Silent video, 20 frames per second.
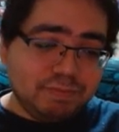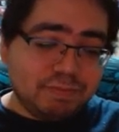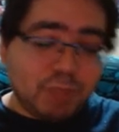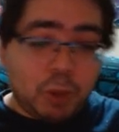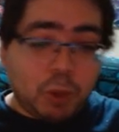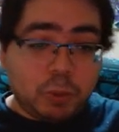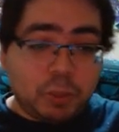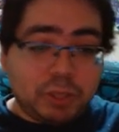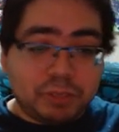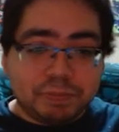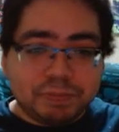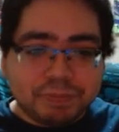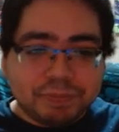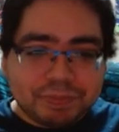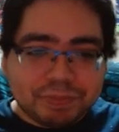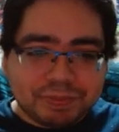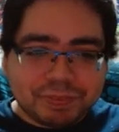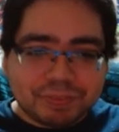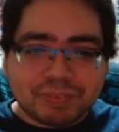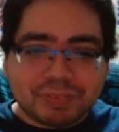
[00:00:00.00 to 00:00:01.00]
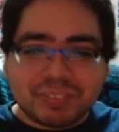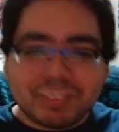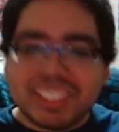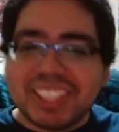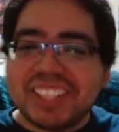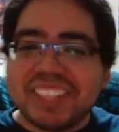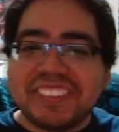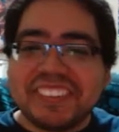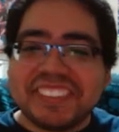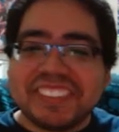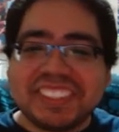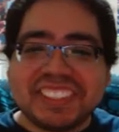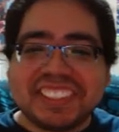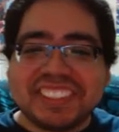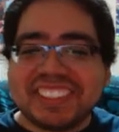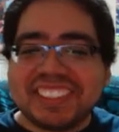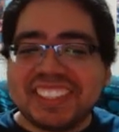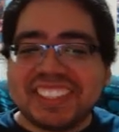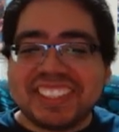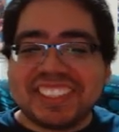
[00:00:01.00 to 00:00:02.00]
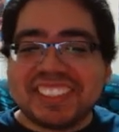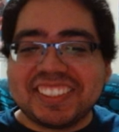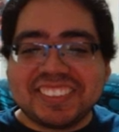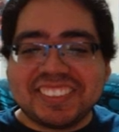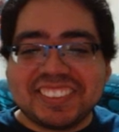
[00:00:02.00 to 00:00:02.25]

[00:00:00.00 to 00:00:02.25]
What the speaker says: Oh well, you know, like